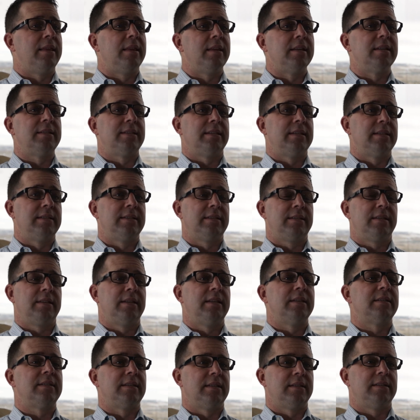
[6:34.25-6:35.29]
this
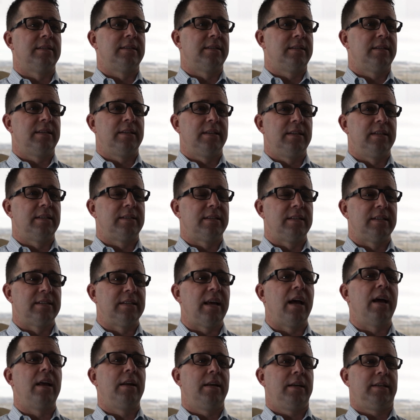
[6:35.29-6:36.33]
is
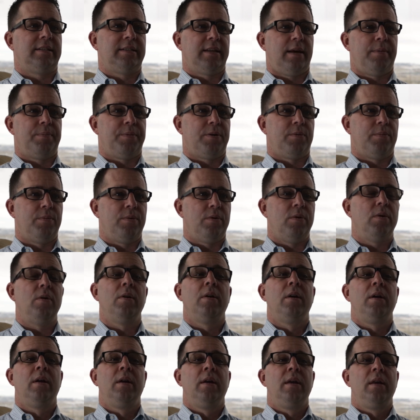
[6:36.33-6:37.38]
unacceptable.
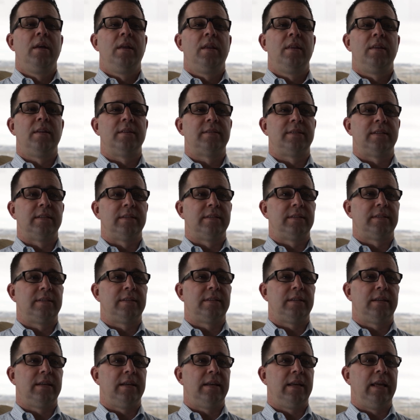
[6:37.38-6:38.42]
This is
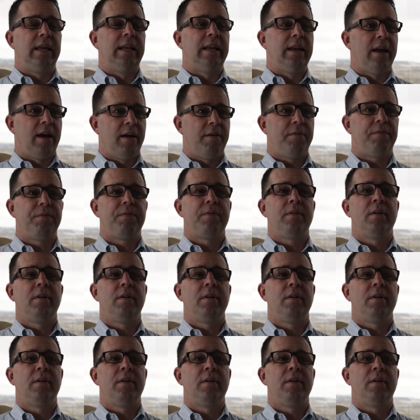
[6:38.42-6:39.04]
enough.